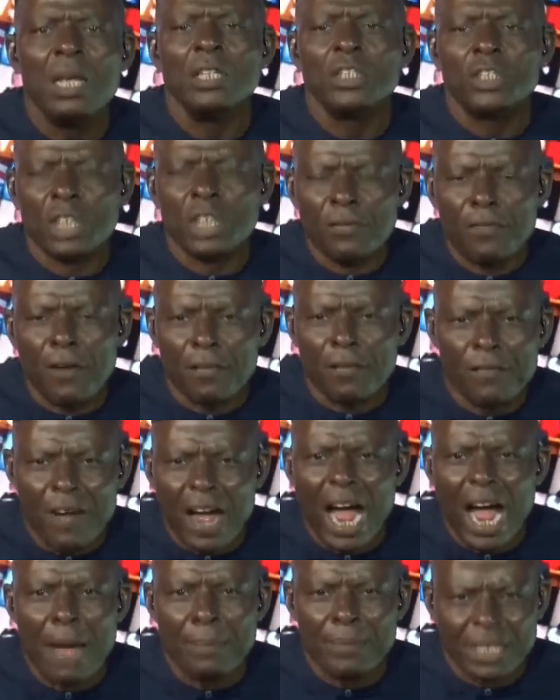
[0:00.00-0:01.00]
chief of
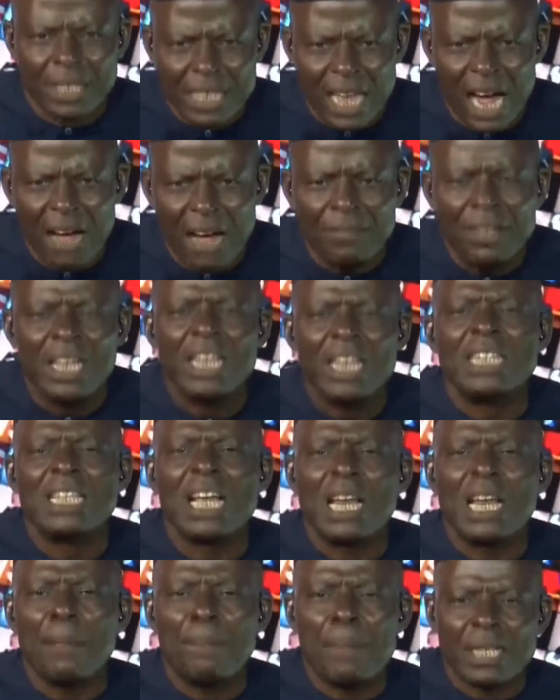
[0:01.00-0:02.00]
army staff? Is
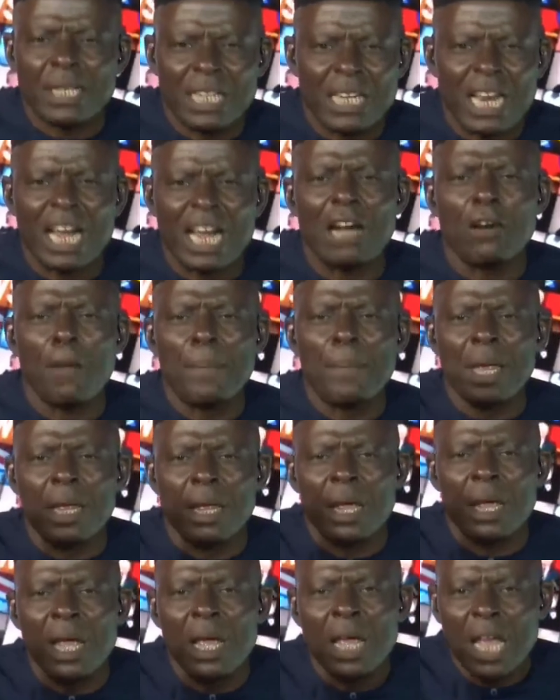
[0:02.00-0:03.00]
there any person that cannot
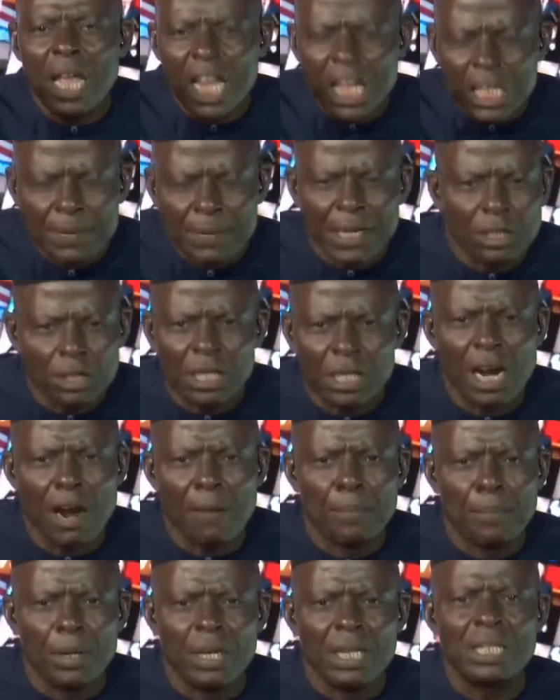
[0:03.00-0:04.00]
be inspector general
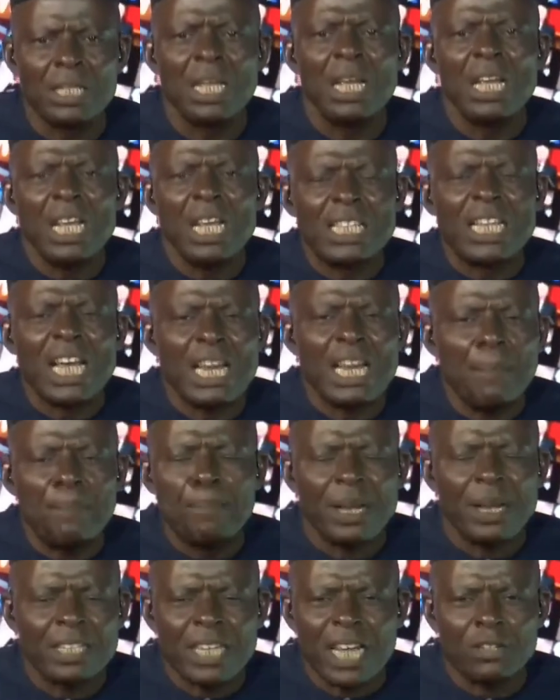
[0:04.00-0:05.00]
of police? Is there any
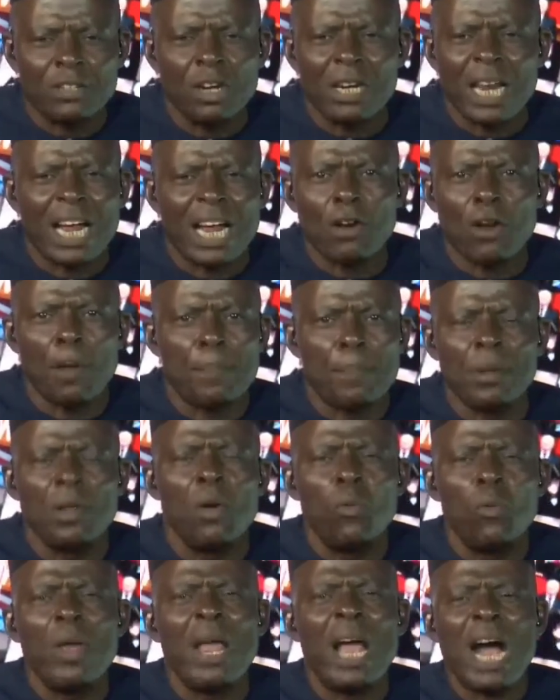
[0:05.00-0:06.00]
section that
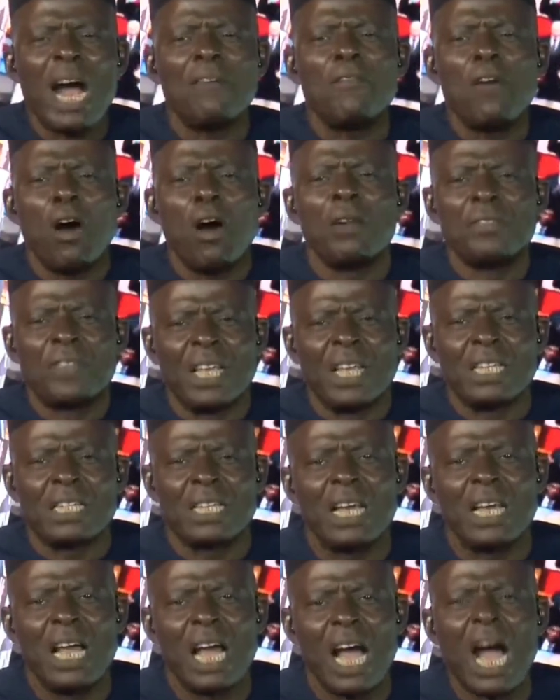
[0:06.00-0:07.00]
cannot? We have all this.
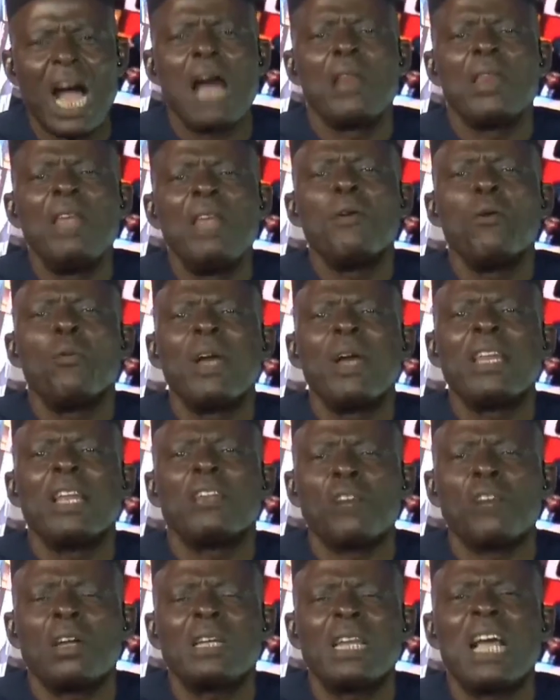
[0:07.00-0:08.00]
And even where they
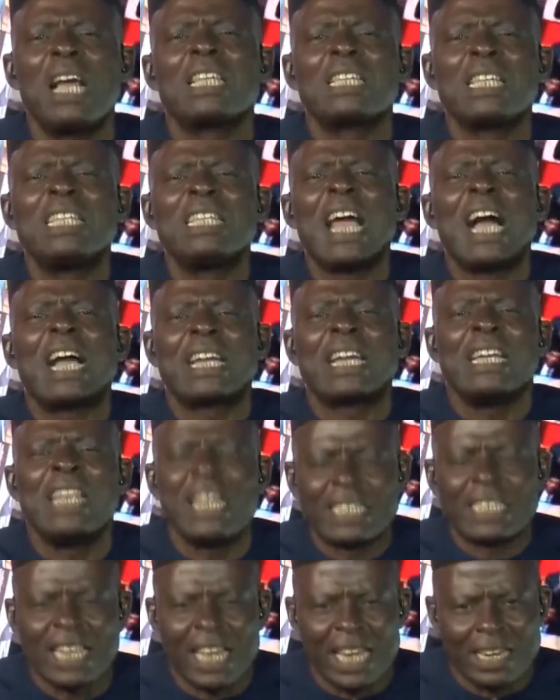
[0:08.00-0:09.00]
don't exist, they are
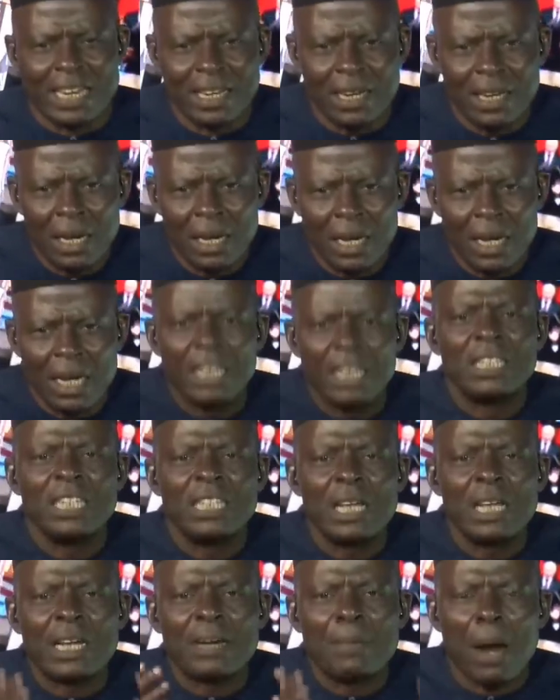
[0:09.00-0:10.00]
created. It
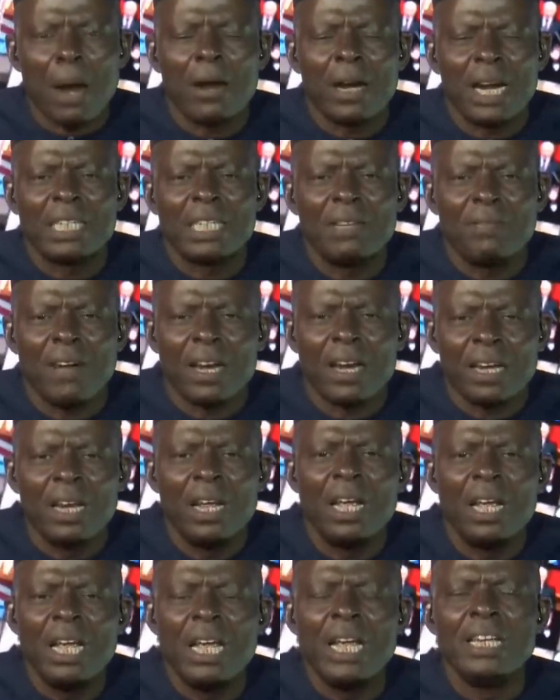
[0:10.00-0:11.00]
is a prerogative and
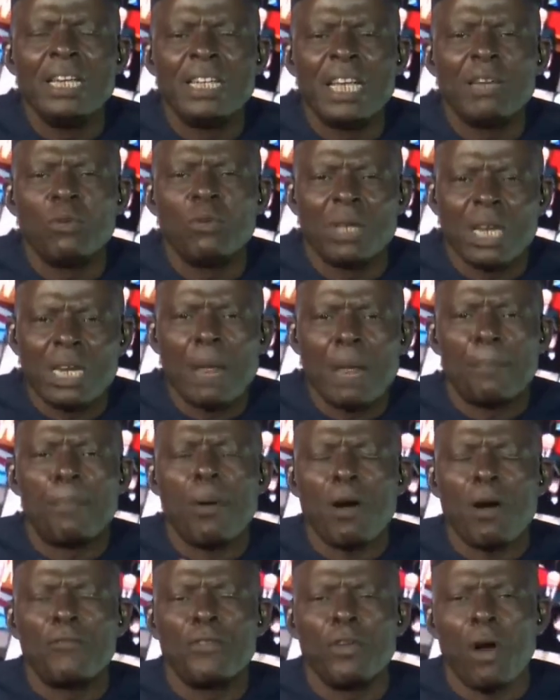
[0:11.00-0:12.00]
indeed within the
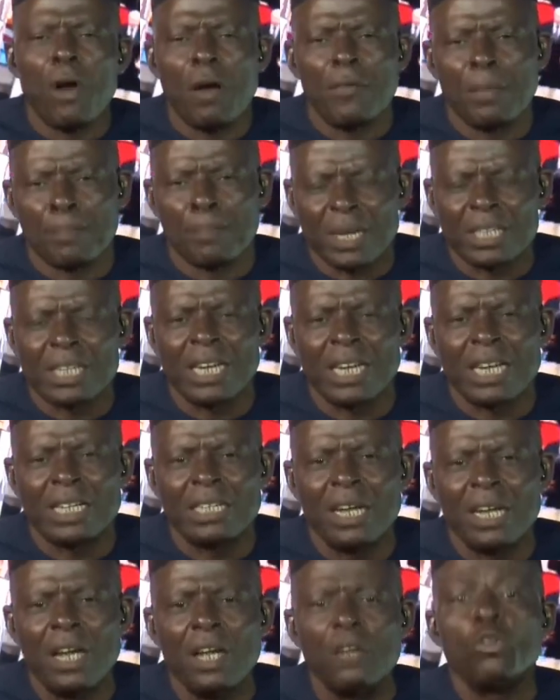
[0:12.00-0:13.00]
purview of the president
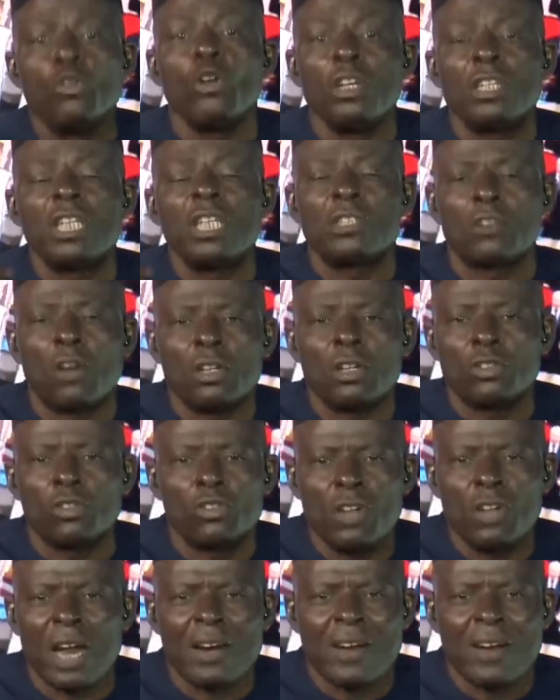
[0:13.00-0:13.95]
to use his constitutional